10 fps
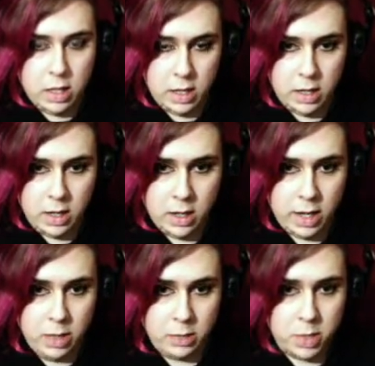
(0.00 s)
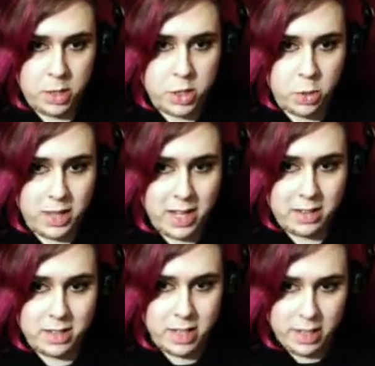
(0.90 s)
Okay, I'm not sure what
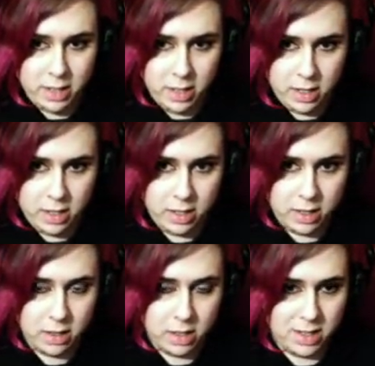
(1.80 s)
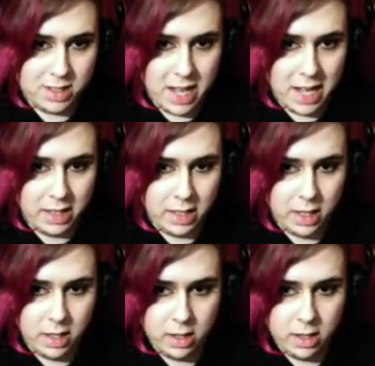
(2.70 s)
that did. Not exactly.